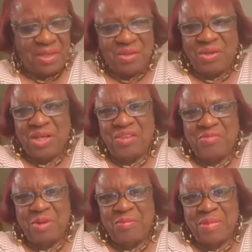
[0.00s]
You can leave
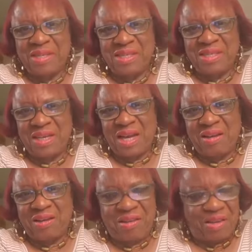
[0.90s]
me a message and I'll
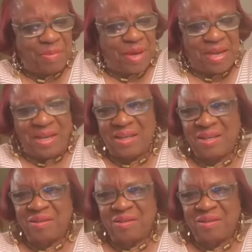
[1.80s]
call you back.